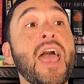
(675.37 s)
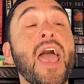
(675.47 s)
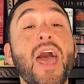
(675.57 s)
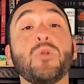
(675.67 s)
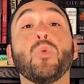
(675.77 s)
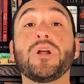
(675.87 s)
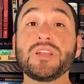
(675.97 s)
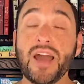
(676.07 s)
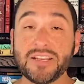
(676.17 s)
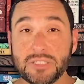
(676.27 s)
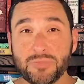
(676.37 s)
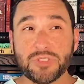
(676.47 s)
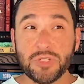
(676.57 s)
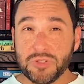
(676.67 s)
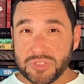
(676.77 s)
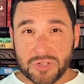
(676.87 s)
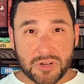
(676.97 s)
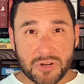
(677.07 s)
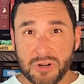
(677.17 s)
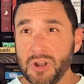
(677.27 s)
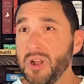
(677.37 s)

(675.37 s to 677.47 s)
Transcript: and one guy's a producer